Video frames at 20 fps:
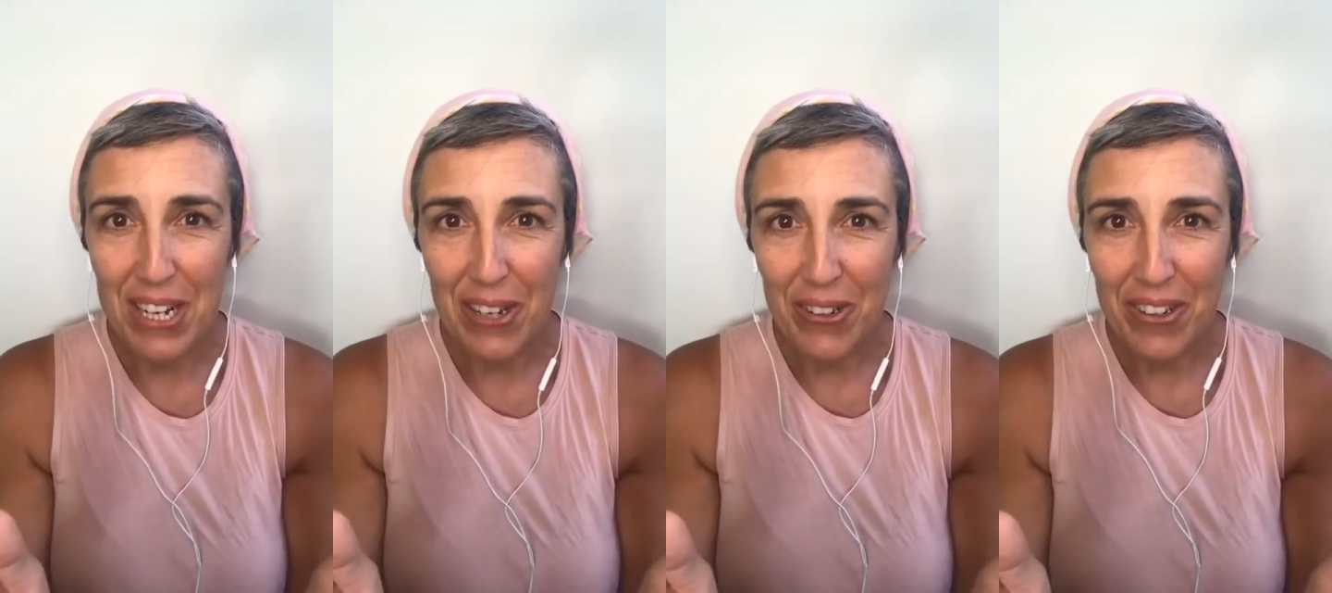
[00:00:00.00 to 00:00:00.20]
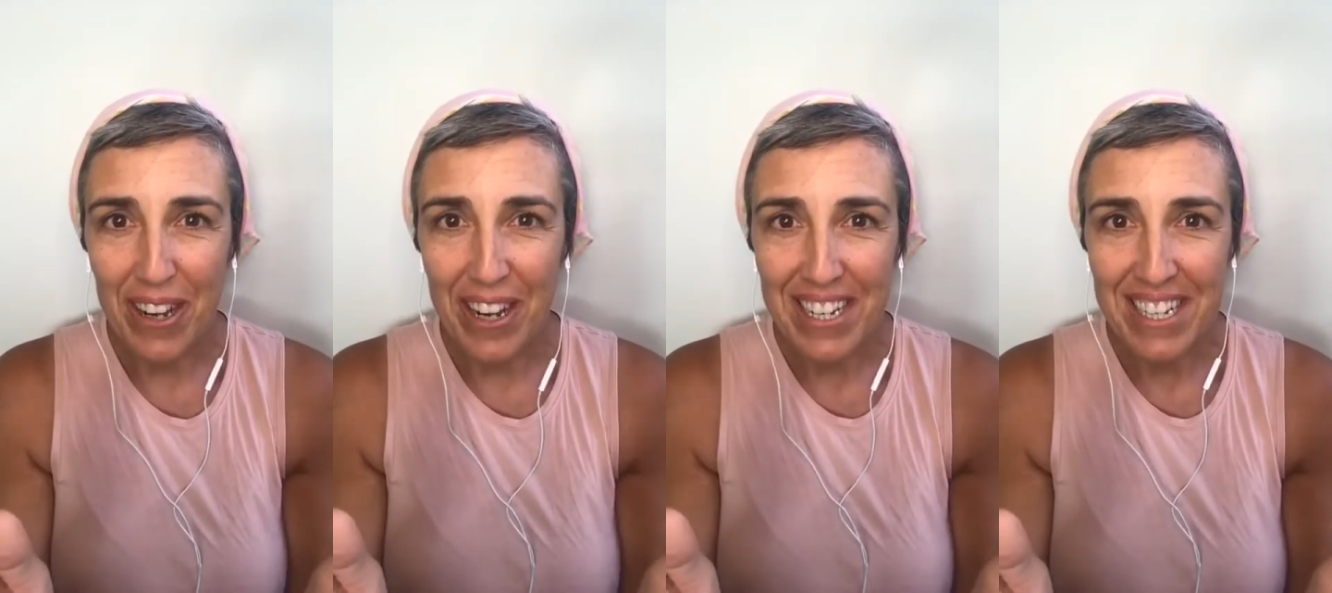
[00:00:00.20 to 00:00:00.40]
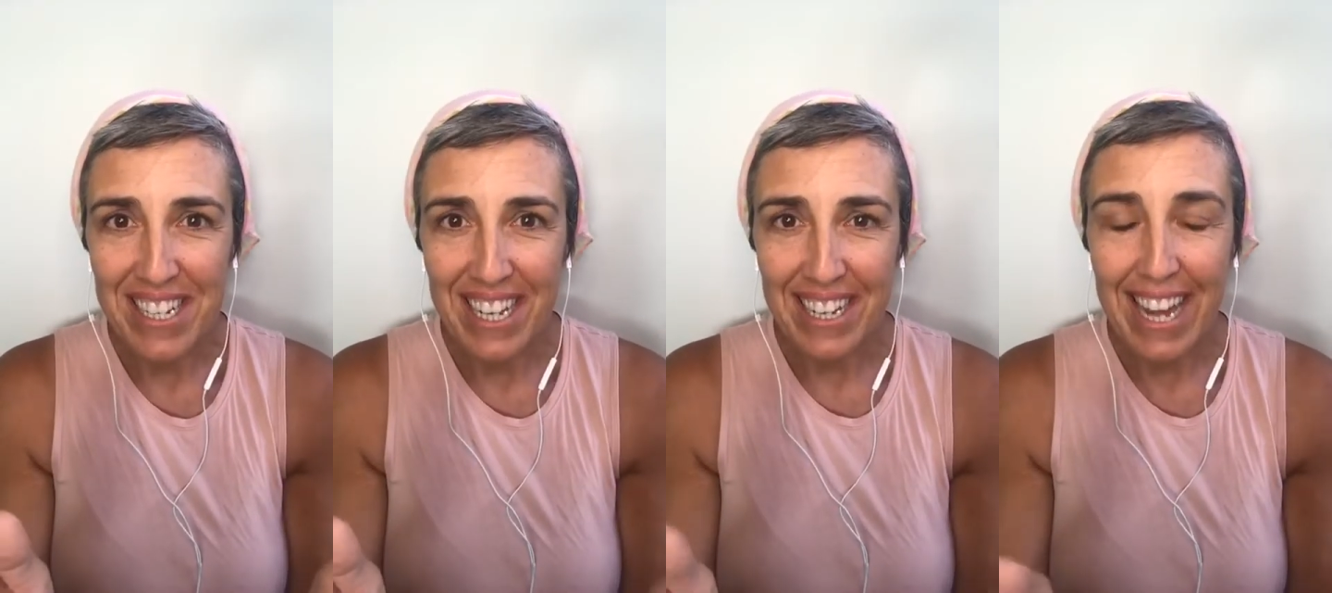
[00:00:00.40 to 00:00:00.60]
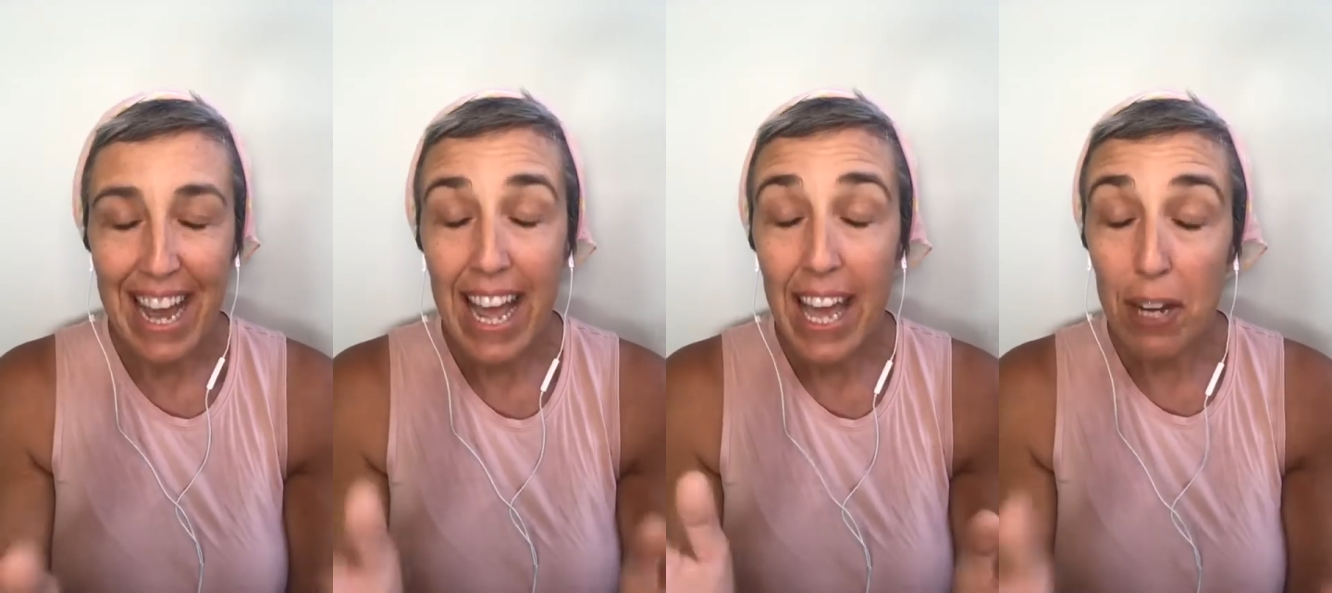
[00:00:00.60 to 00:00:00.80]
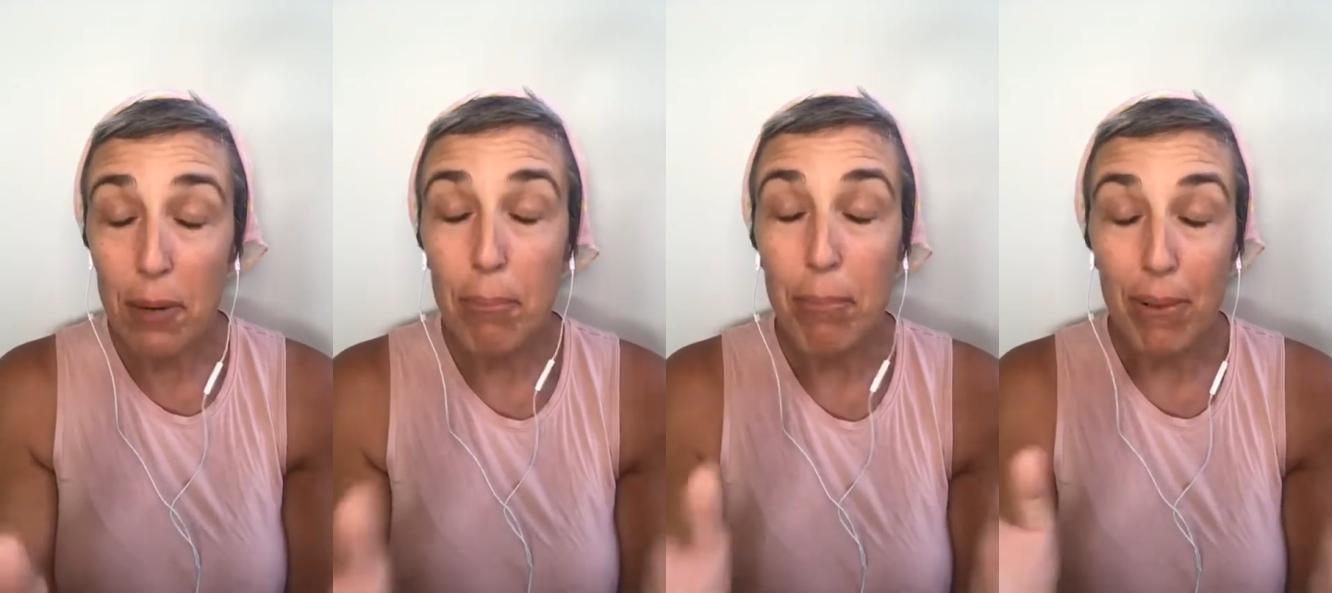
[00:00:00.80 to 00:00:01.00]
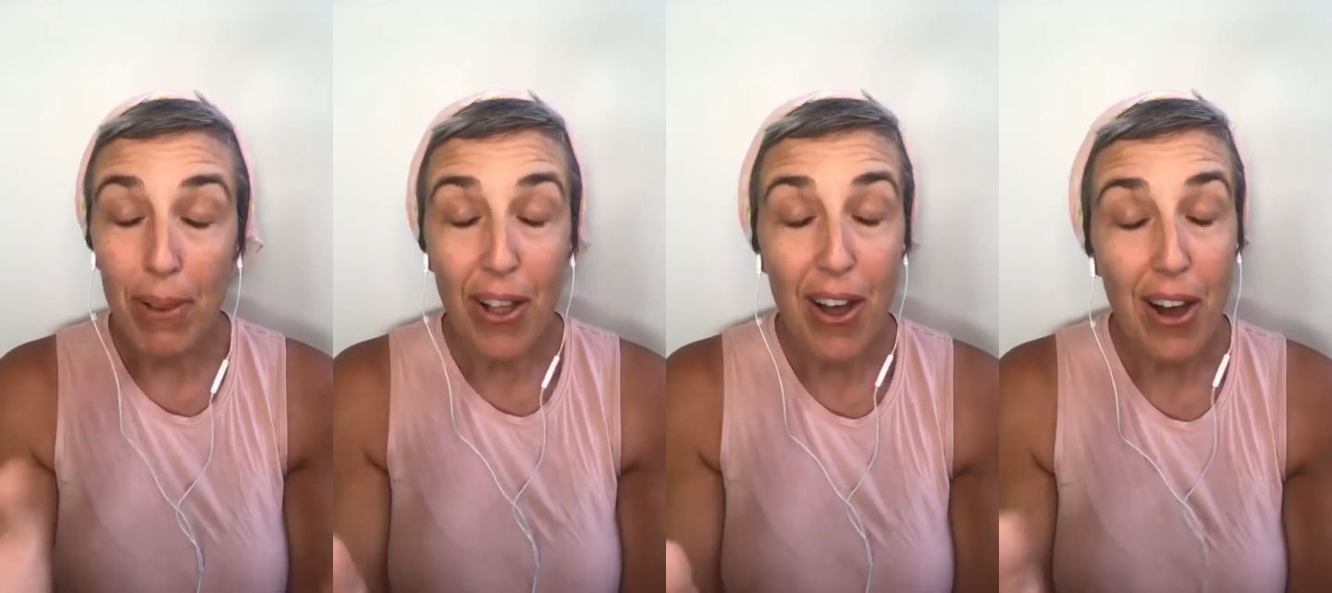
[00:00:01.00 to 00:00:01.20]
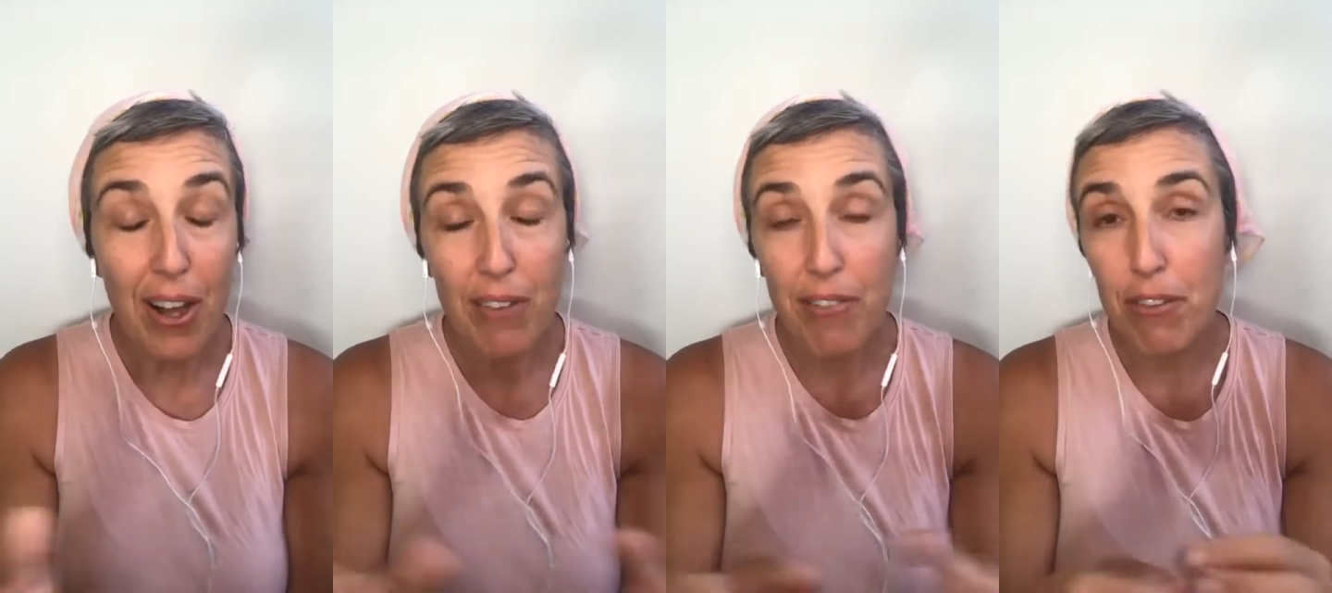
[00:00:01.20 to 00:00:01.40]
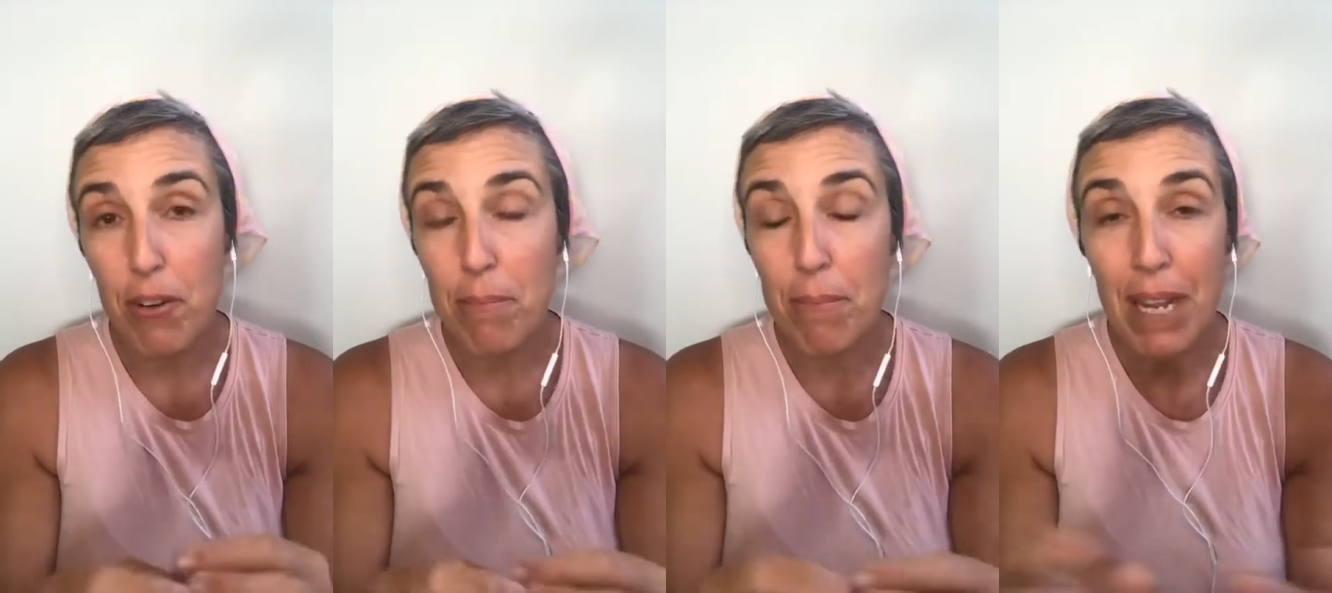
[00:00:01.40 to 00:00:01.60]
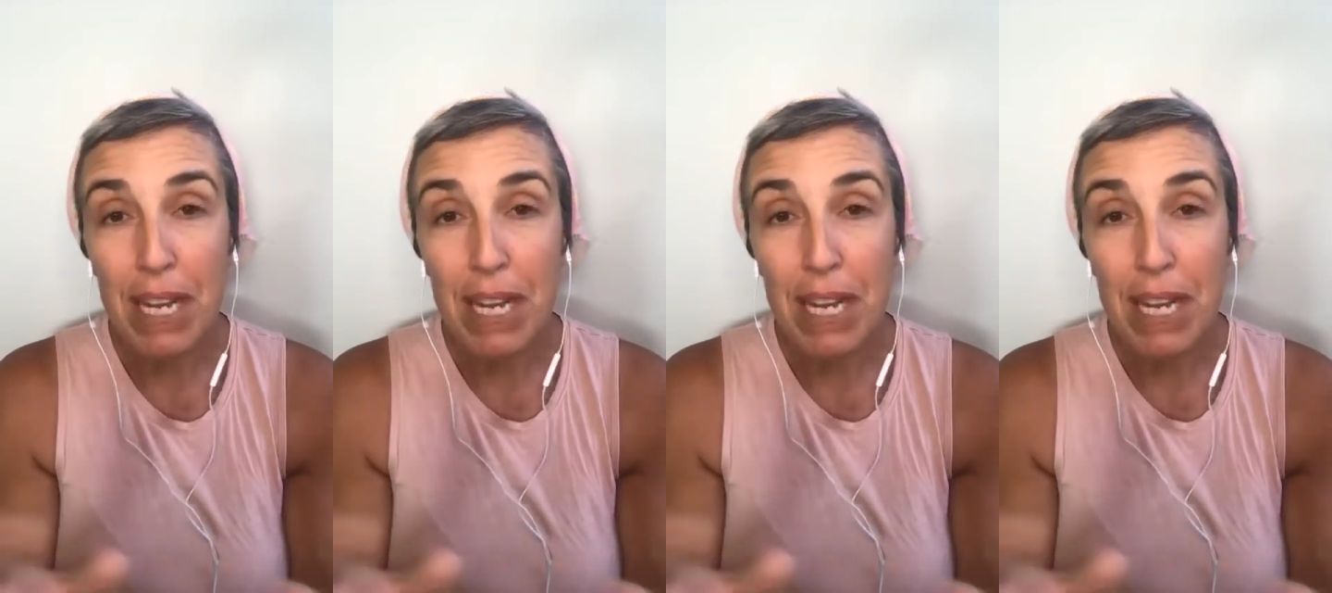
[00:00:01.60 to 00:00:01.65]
no content. I had a blog for